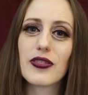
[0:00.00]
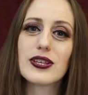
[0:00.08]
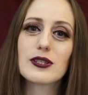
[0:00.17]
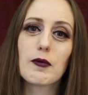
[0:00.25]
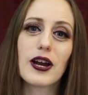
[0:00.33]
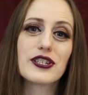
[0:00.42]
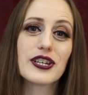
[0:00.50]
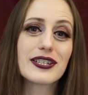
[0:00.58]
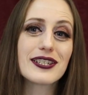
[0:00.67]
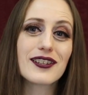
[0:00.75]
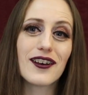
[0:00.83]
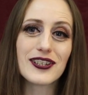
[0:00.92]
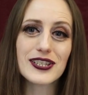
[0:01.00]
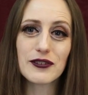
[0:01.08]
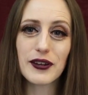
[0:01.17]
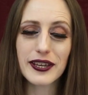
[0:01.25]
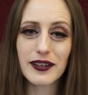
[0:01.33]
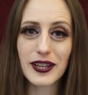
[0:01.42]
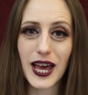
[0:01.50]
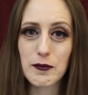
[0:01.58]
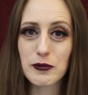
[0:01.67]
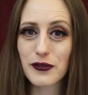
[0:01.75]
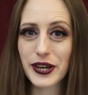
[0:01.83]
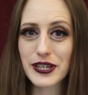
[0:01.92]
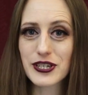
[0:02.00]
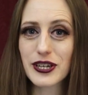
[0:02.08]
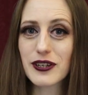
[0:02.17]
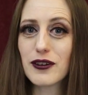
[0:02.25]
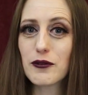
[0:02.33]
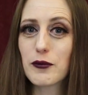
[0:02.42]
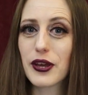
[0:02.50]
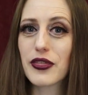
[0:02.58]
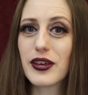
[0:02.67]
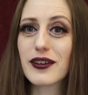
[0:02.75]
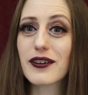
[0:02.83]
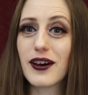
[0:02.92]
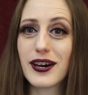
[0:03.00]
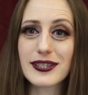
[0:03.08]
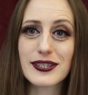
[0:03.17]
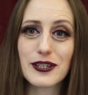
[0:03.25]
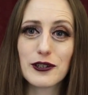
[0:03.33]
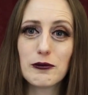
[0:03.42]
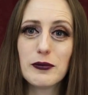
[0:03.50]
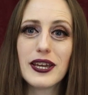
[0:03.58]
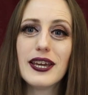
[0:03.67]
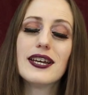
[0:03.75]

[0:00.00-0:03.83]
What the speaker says: This project is also a collaboration within Costtube.